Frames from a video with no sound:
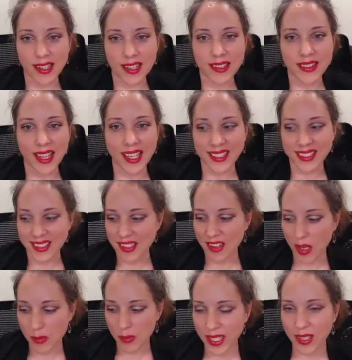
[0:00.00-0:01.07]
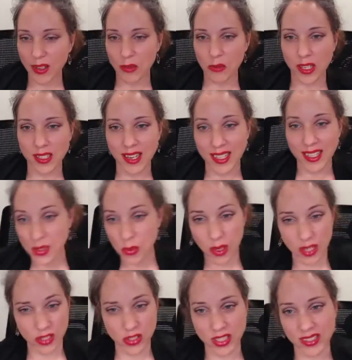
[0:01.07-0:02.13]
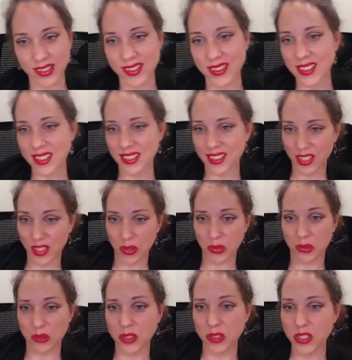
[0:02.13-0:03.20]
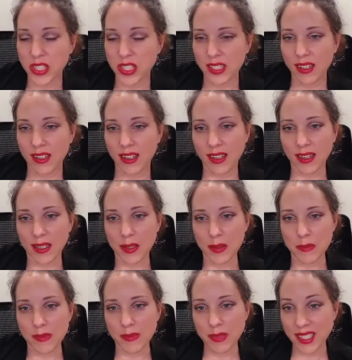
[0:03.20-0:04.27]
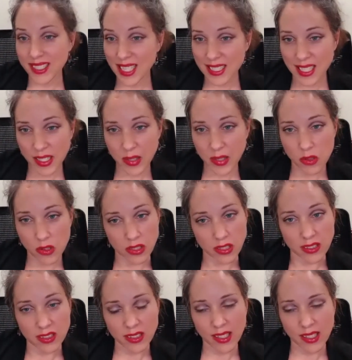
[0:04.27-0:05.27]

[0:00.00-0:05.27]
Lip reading: And like not being afraid to ask questions is huge, because that's how you learn.